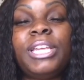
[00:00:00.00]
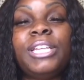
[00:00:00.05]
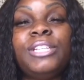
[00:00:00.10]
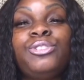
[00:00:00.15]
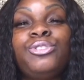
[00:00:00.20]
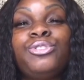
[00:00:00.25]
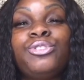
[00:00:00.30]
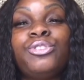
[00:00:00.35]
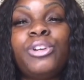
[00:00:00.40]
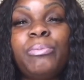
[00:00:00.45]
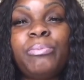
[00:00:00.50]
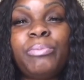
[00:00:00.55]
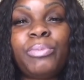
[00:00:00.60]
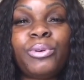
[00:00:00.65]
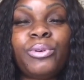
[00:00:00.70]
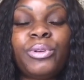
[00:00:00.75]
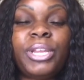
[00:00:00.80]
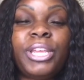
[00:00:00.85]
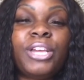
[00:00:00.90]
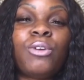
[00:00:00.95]
and
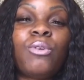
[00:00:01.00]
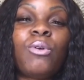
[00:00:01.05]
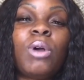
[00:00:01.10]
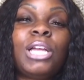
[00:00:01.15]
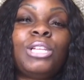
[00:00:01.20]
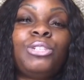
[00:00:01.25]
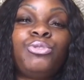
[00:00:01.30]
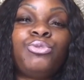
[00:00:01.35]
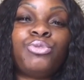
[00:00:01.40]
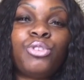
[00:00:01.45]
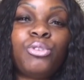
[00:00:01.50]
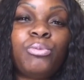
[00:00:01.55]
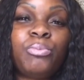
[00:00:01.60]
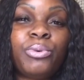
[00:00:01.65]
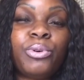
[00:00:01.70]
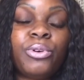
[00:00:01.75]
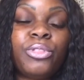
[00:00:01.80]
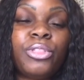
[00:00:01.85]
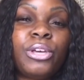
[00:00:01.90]
tripled and quadrupled,